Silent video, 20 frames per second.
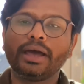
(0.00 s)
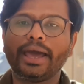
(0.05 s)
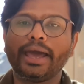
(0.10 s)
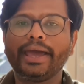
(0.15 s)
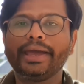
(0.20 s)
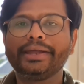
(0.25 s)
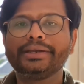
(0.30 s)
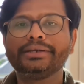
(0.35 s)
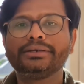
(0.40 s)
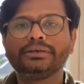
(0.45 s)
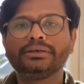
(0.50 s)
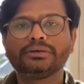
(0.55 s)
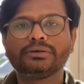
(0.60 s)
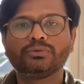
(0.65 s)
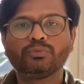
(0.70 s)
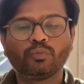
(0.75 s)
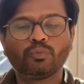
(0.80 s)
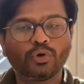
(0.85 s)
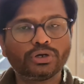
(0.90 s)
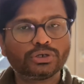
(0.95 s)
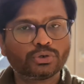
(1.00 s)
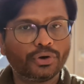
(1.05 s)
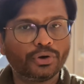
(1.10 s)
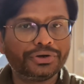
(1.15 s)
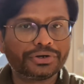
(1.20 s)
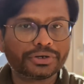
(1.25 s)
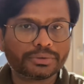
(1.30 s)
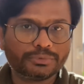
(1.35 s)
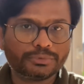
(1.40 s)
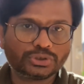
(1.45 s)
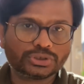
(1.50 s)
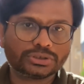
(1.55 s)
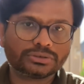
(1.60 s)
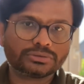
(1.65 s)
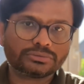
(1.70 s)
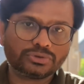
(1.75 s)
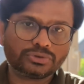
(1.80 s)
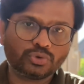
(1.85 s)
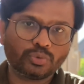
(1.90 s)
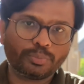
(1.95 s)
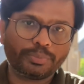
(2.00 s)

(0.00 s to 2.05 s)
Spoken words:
and what contribution you